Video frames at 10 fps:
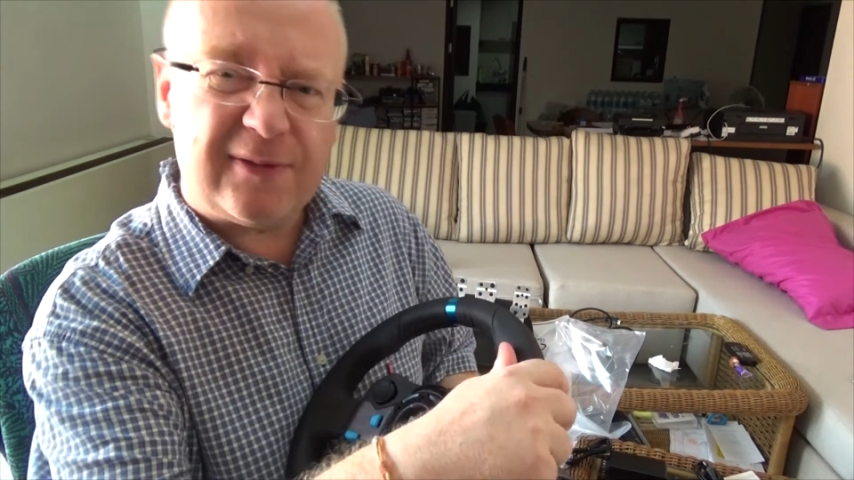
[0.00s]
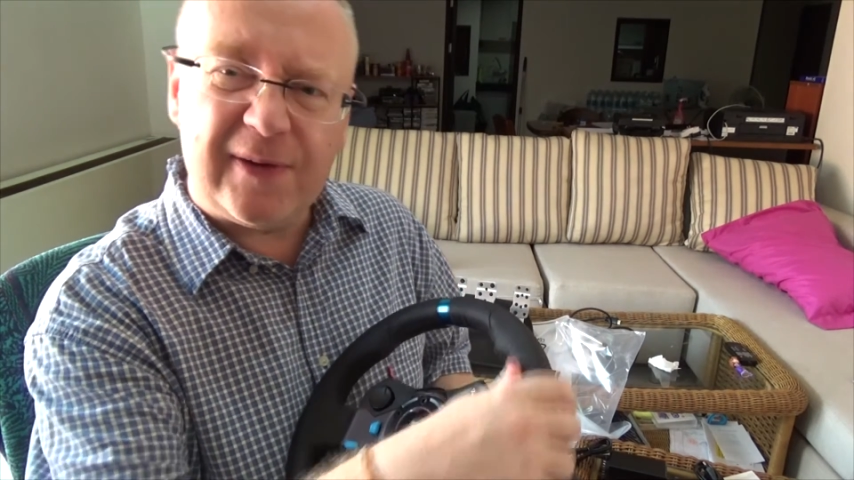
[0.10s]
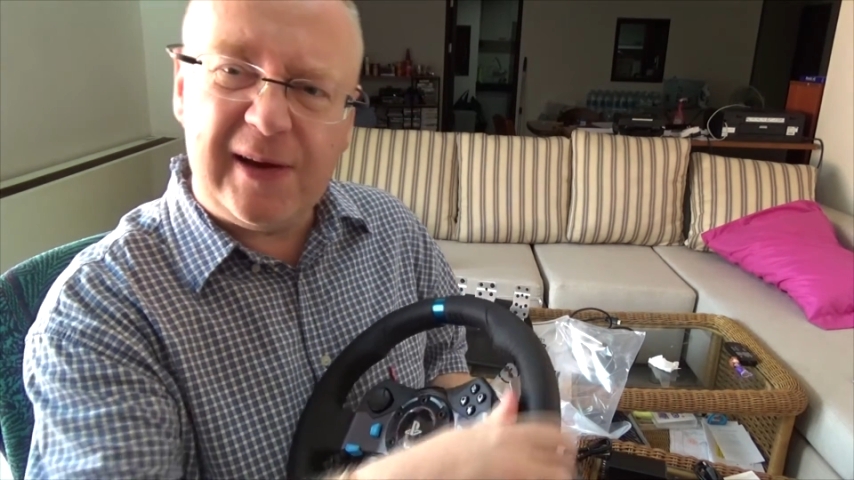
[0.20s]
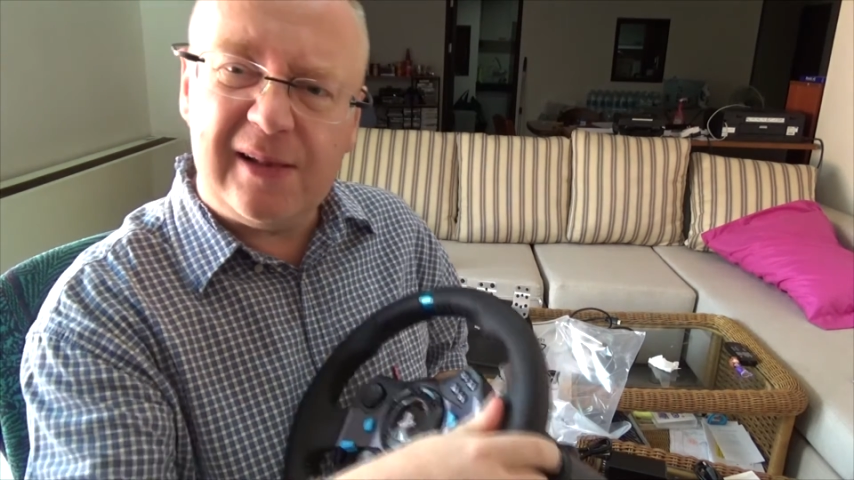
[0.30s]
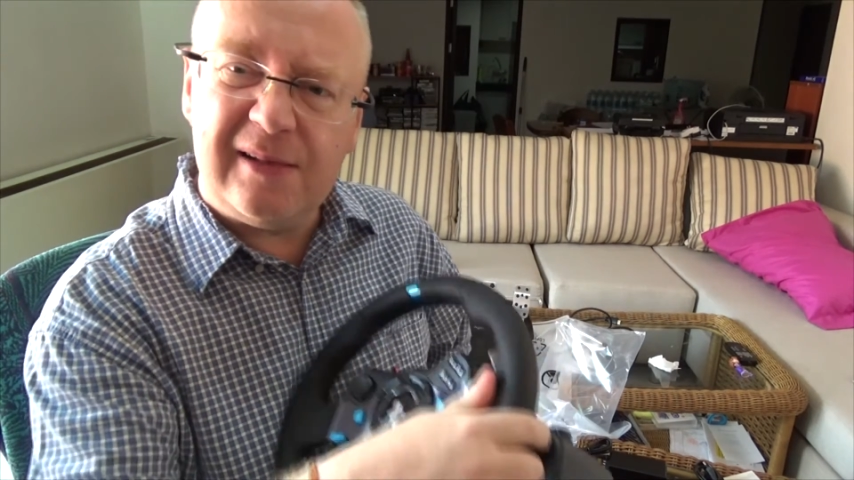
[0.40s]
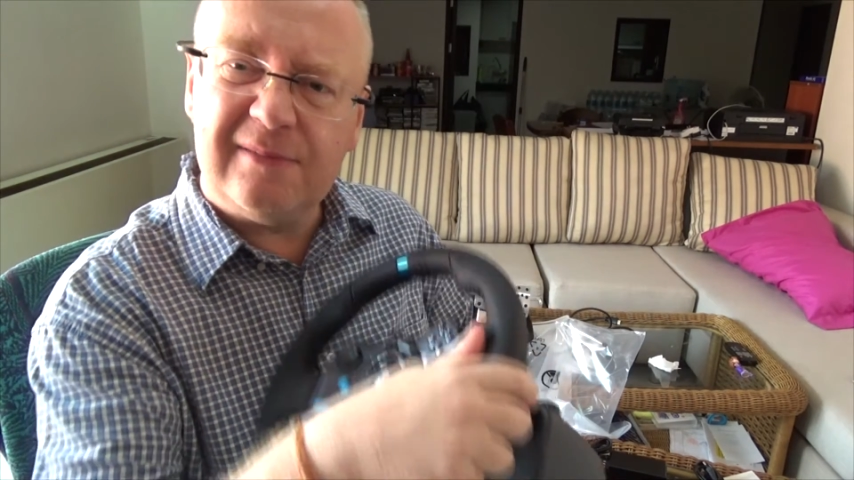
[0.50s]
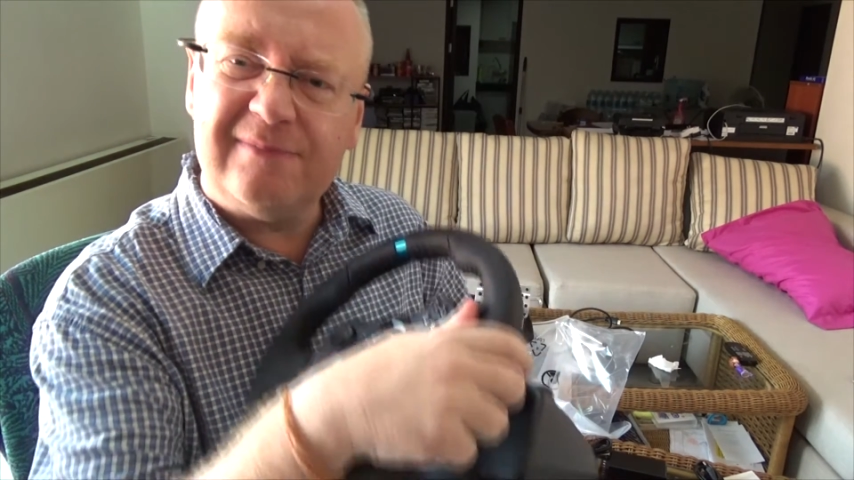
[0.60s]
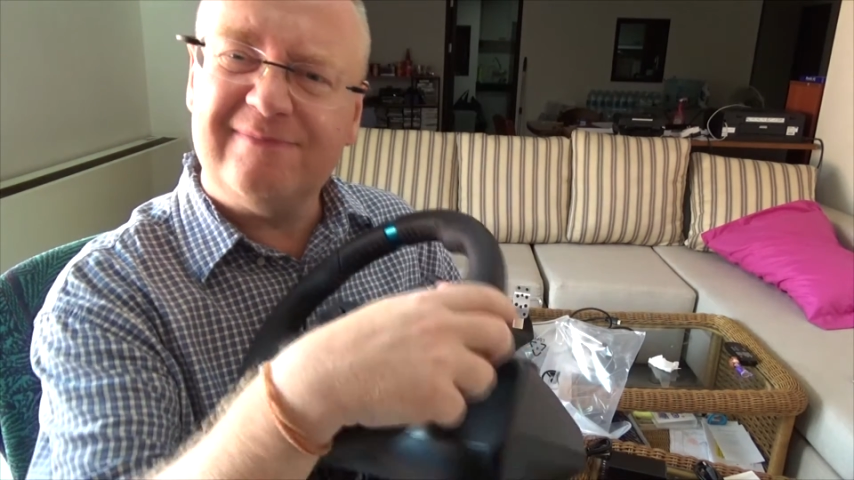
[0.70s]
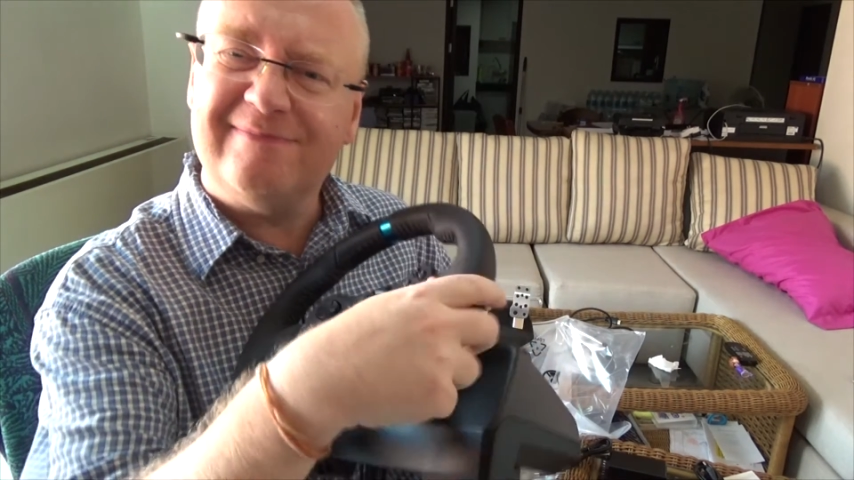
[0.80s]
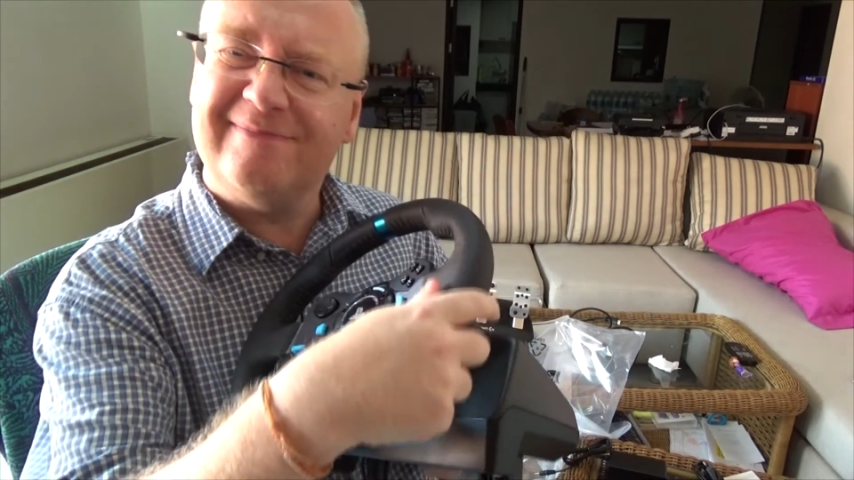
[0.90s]
feel
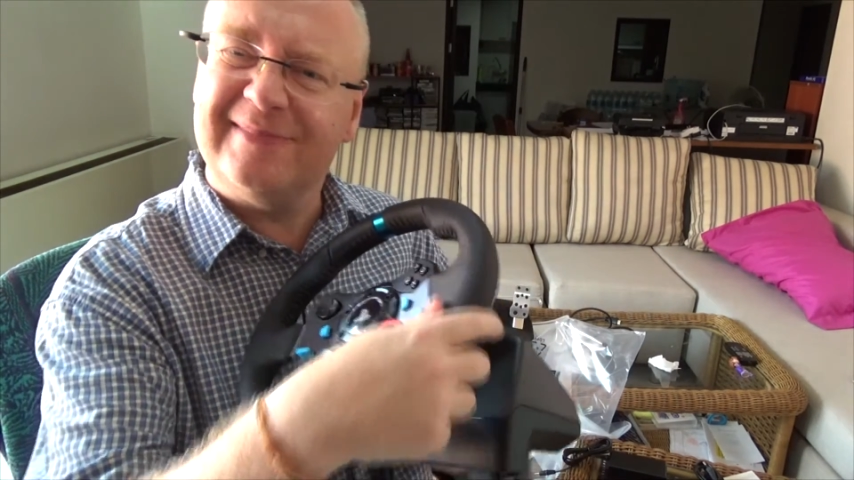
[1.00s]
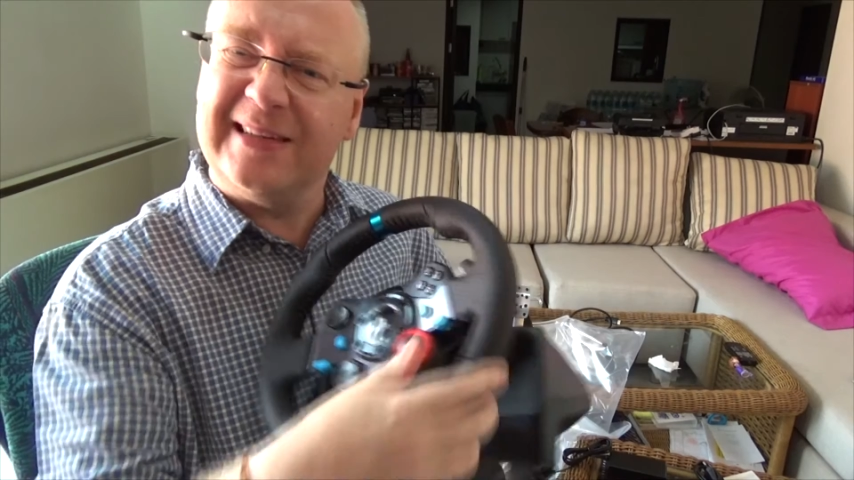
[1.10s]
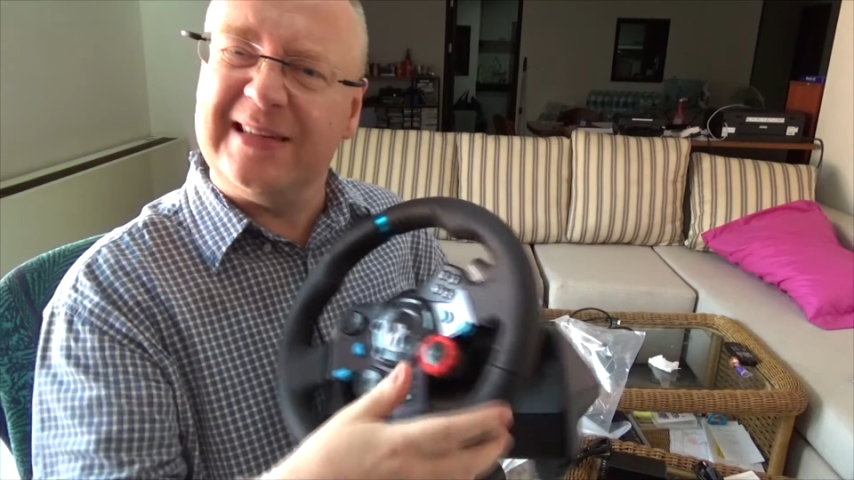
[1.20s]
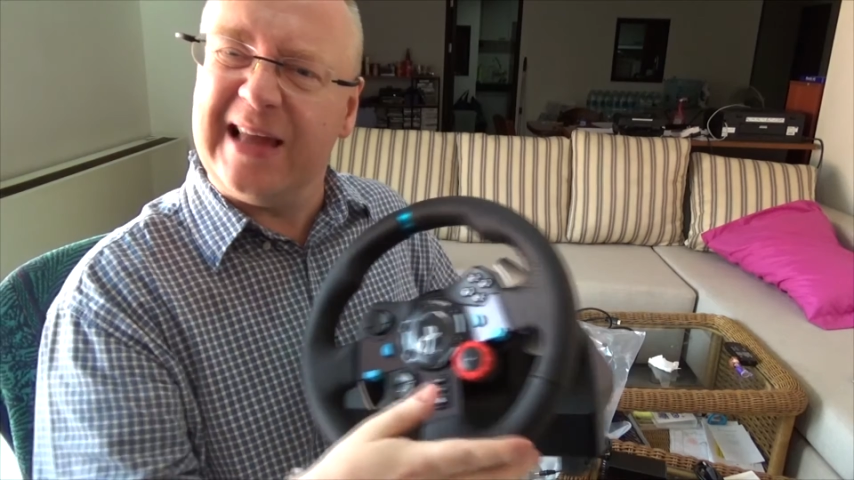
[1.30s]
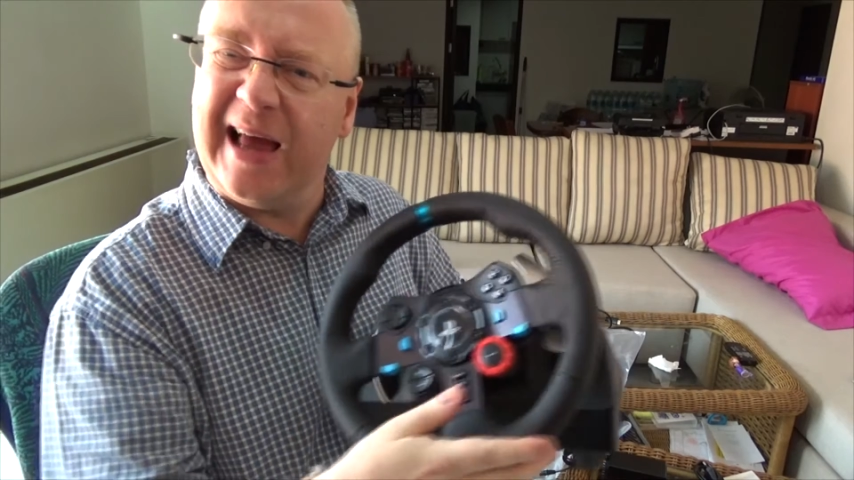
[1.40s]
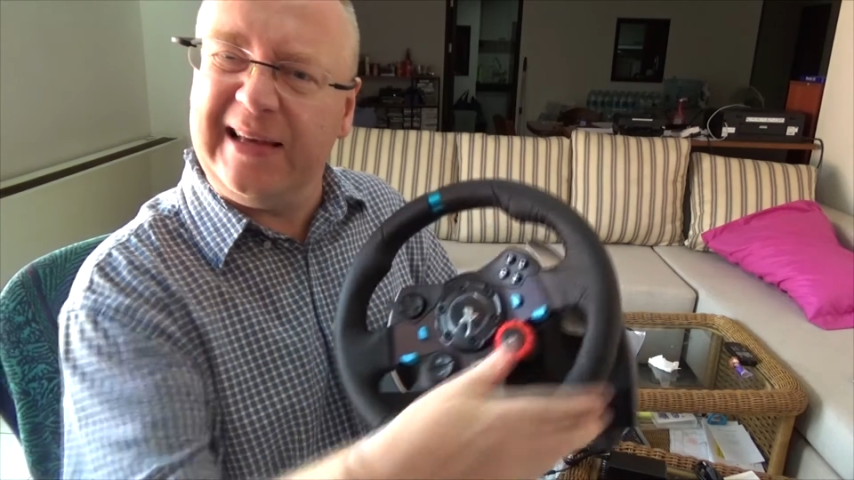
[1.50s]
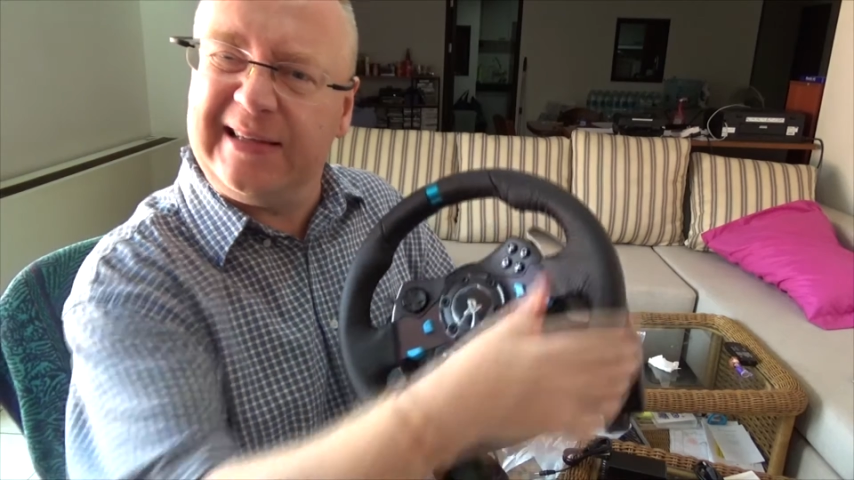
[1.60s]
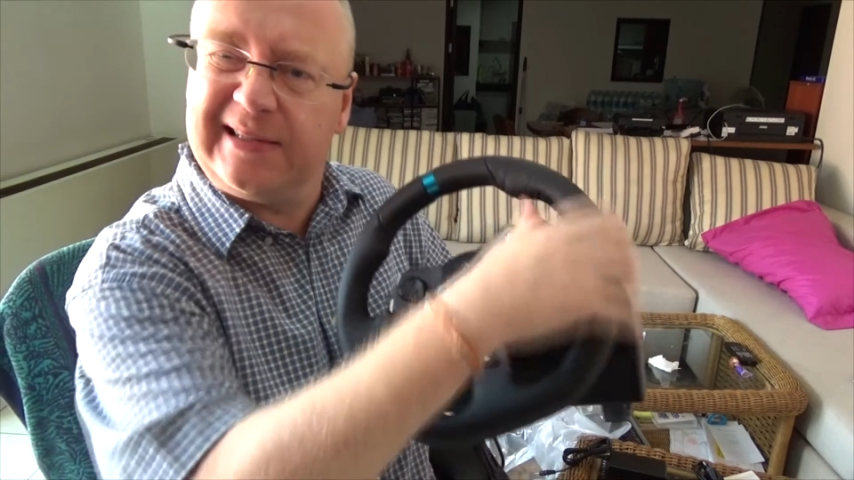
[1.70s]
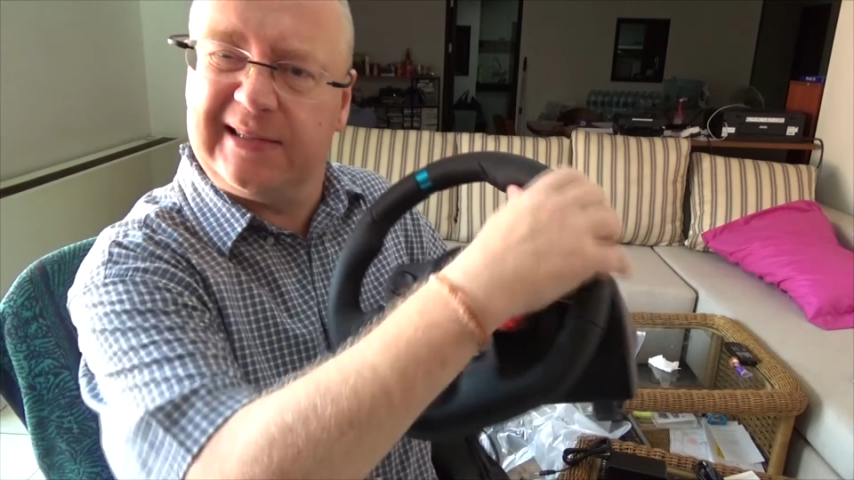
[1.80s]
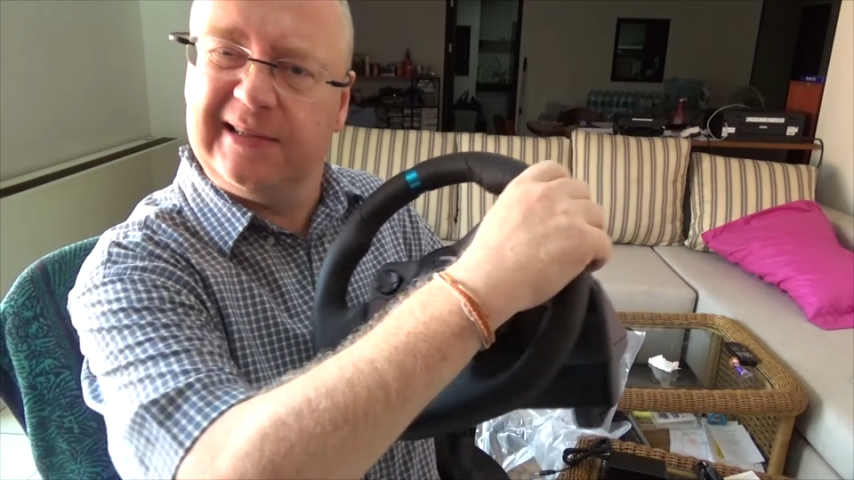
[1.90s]
as
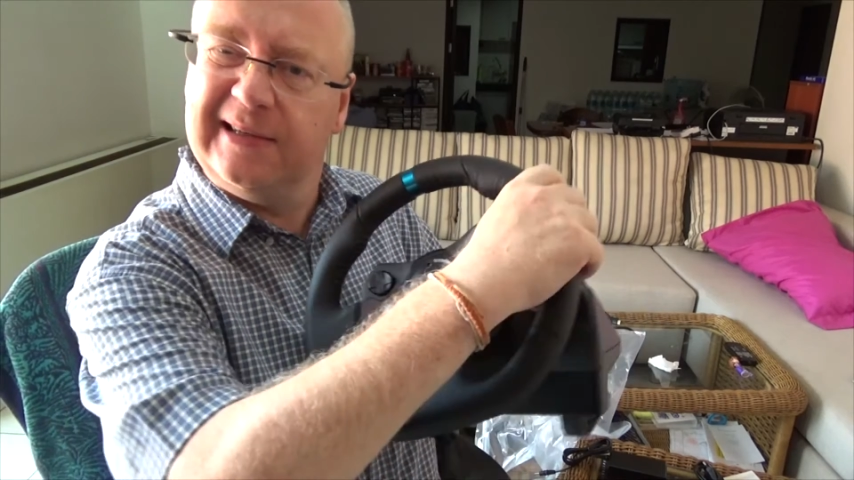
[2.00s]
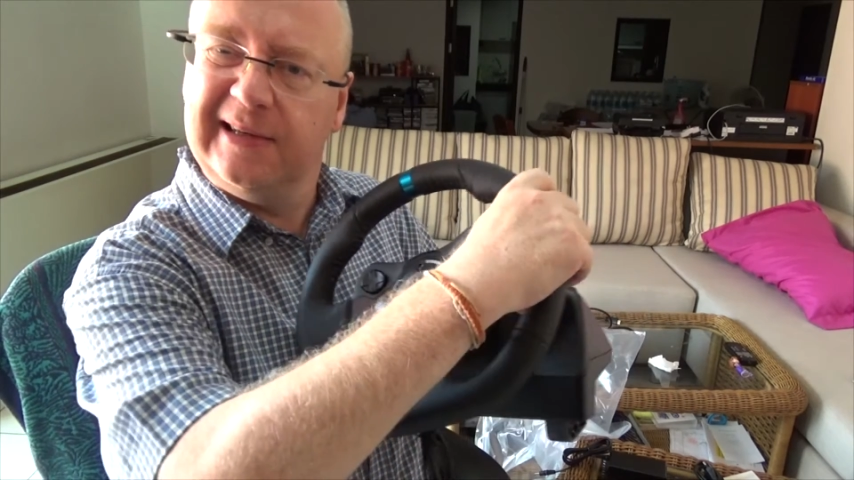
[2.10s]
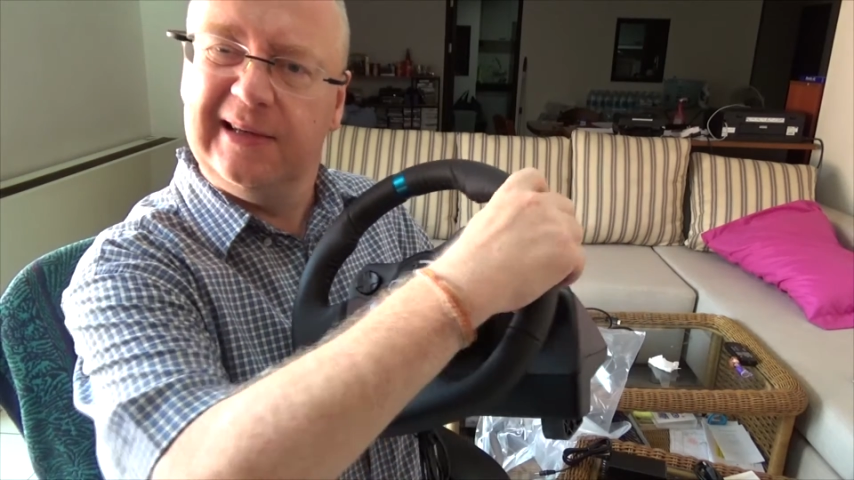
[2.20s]
nice